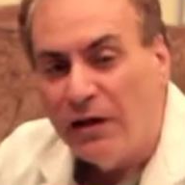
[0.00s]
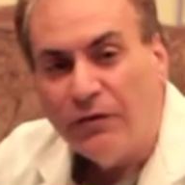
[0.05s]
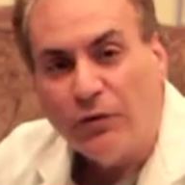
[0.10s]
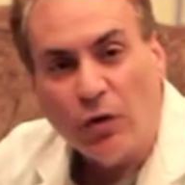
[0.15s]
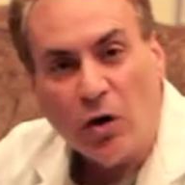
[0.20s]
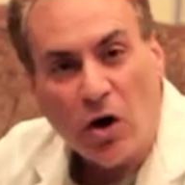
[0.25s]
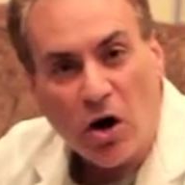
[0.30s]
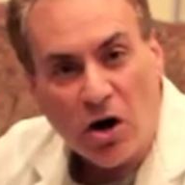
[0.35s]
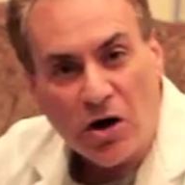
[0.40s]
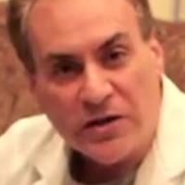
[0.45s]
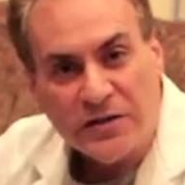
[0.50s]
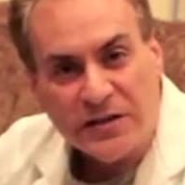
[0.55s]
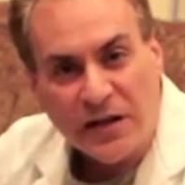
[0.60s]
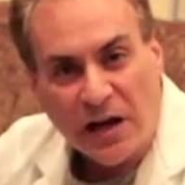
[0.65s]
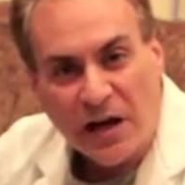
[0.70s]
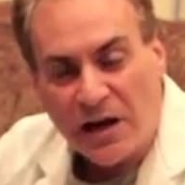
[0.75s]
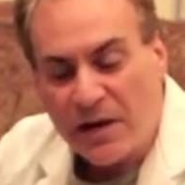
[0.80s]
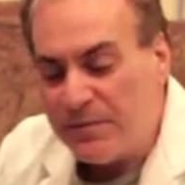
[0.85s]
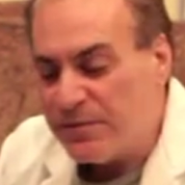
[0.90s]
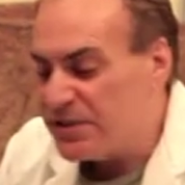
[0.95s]
for hard
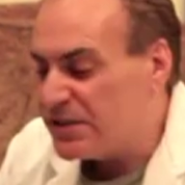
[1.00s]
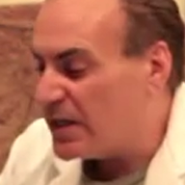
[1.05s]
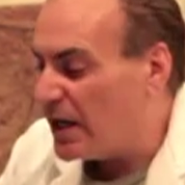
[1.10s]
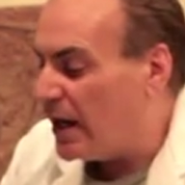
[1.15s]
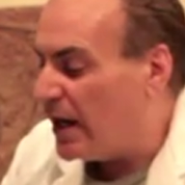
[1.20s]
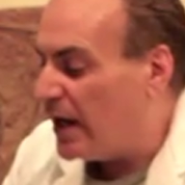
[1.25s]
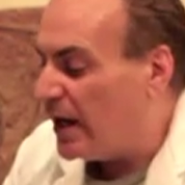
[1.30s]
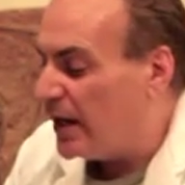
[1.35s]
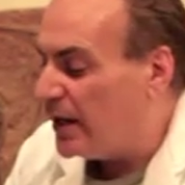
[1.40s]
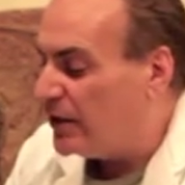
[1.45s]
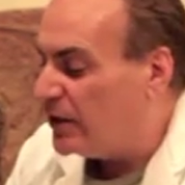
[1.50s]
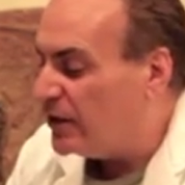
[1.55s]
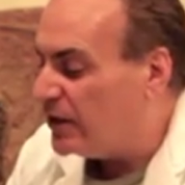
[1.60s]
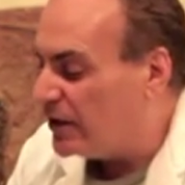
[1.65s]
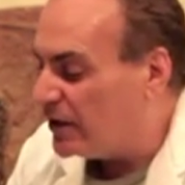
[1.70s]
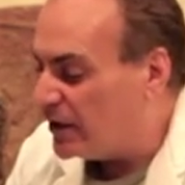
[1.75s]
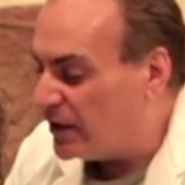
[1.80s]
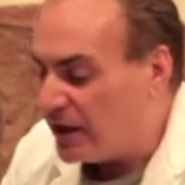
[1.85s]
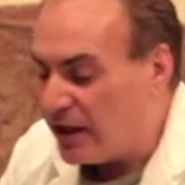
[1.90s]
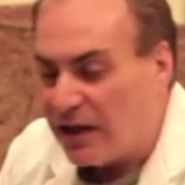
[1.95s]
times and
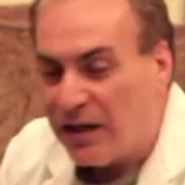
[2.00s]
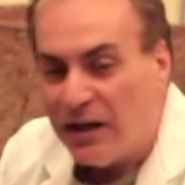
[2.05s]
uh,